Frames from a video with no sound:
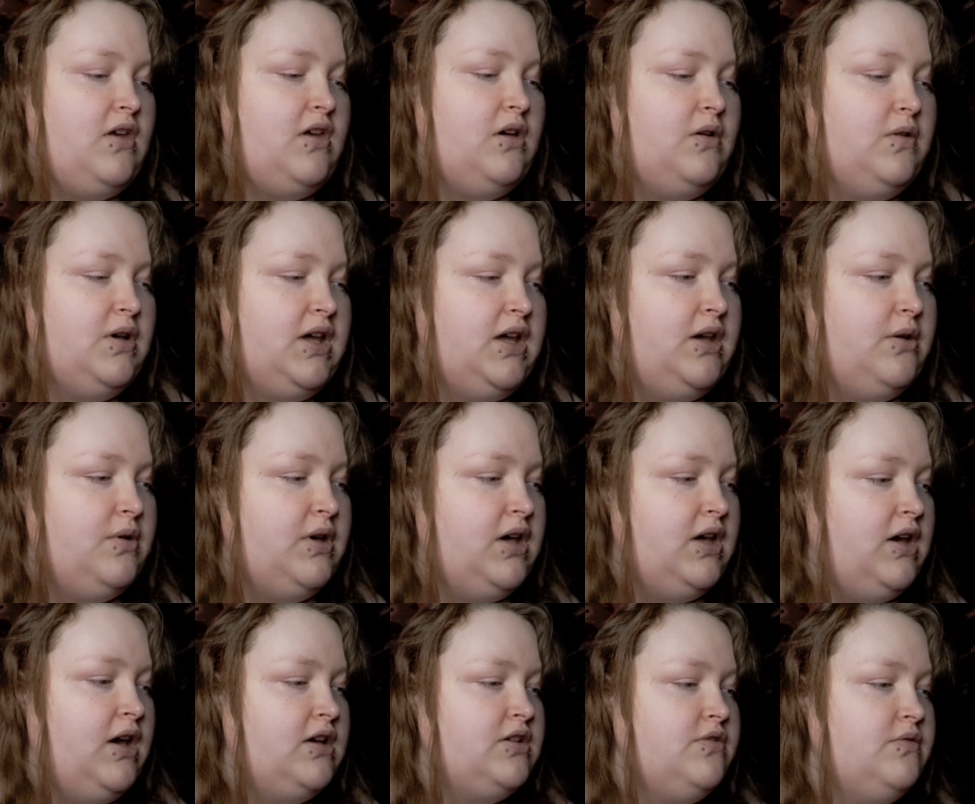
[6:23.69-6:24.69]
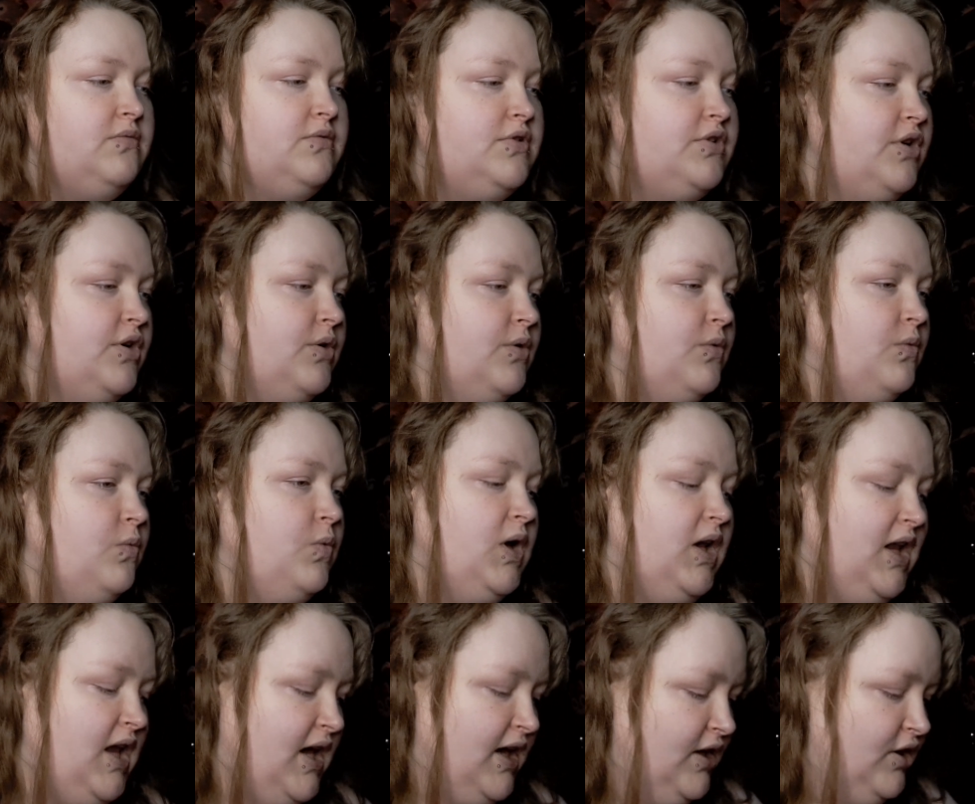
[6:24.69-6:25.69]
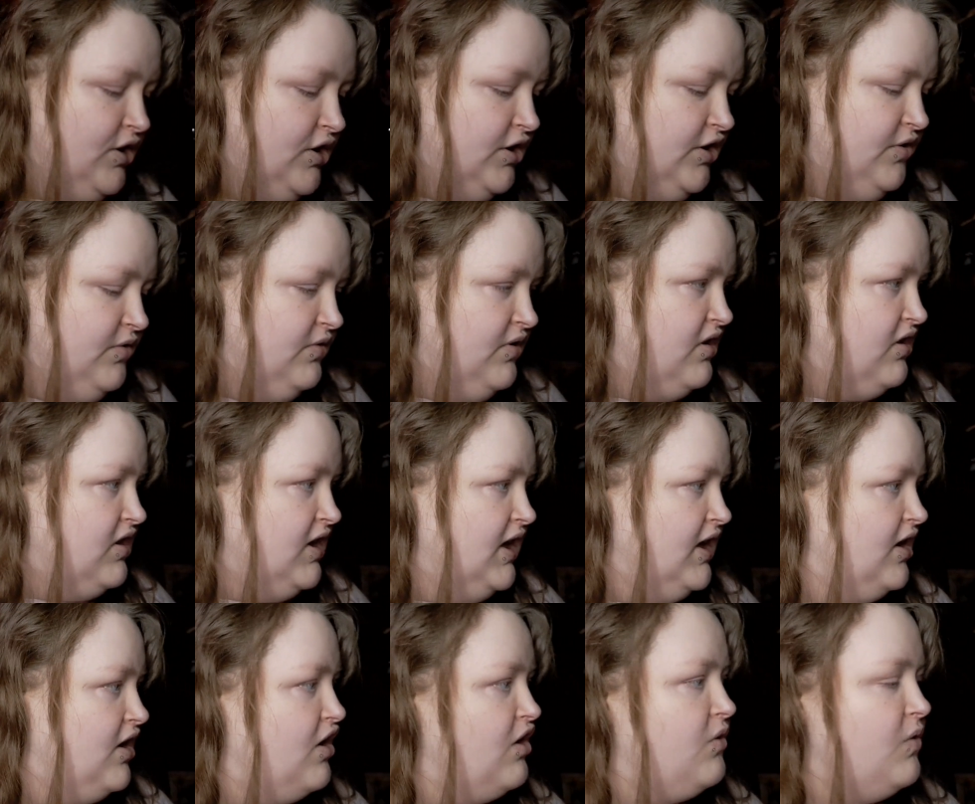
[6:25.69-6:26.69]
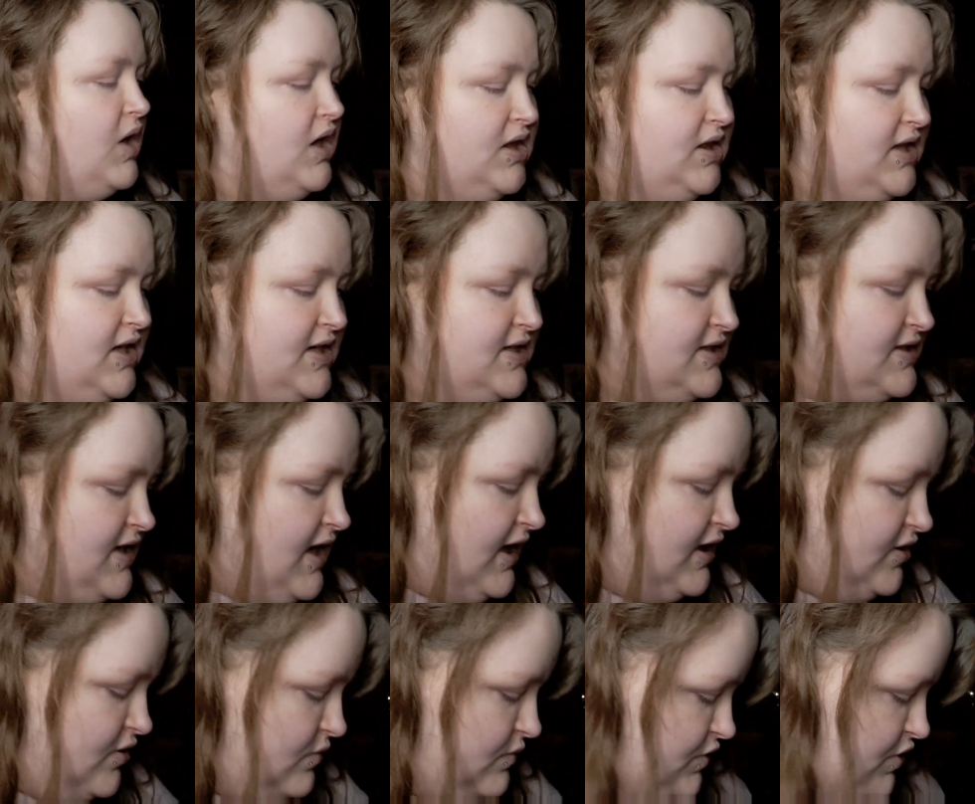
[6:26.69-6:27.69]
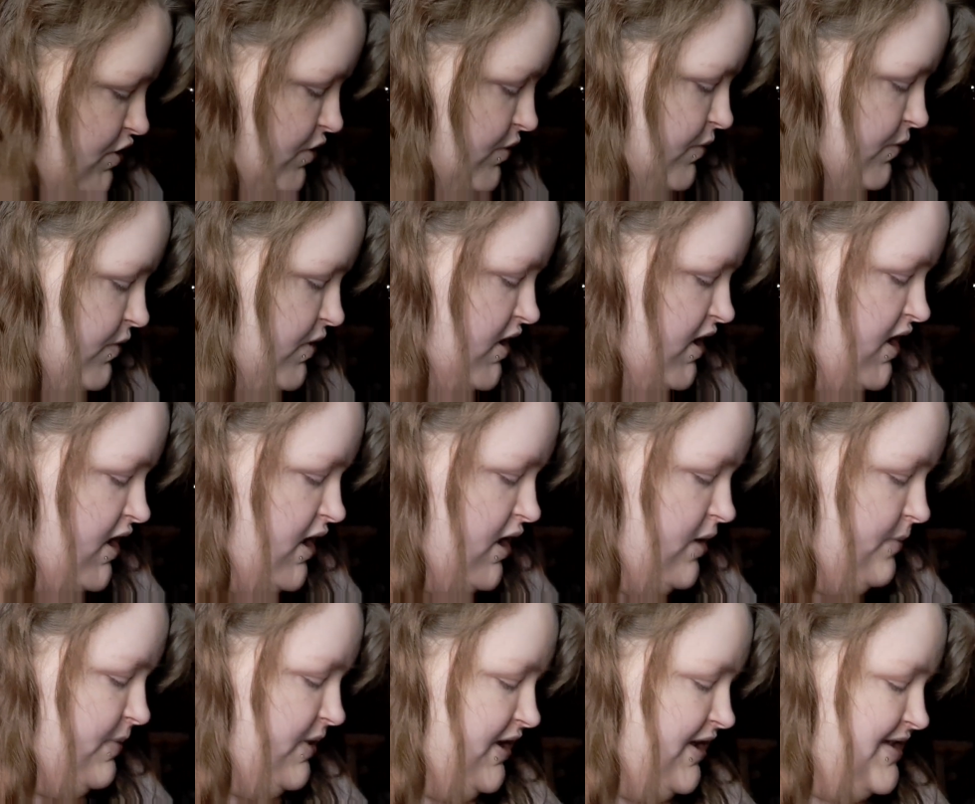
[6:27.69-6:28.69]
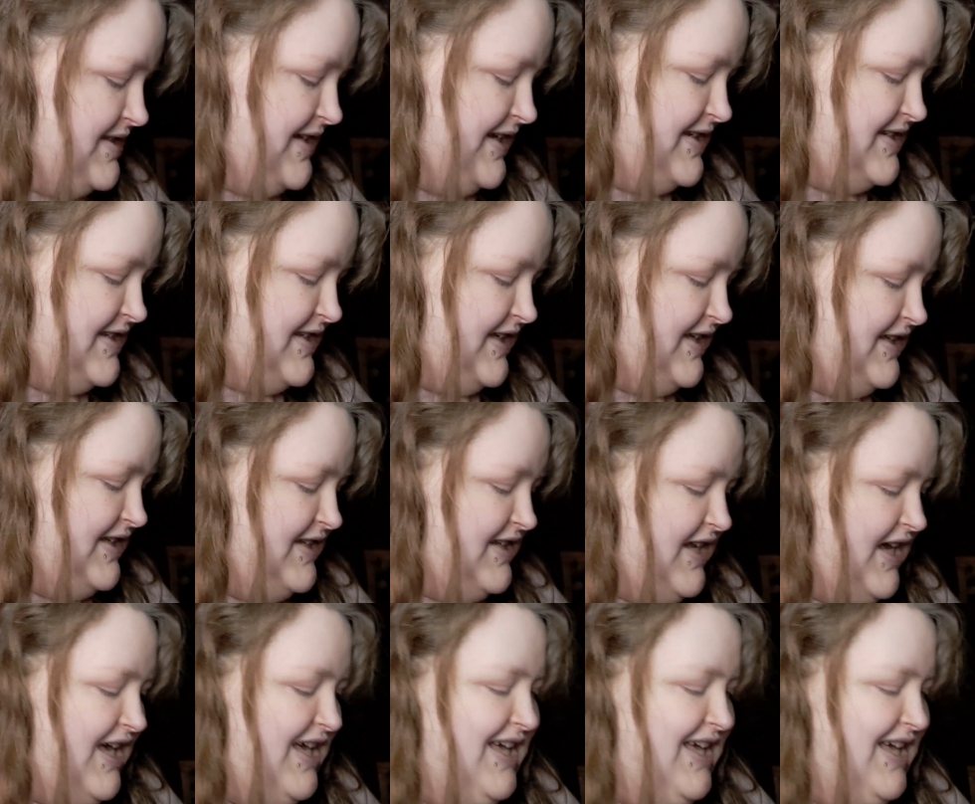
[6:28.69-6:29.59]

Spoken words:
I don't know. Will I include Theo in this? I don't know, because I did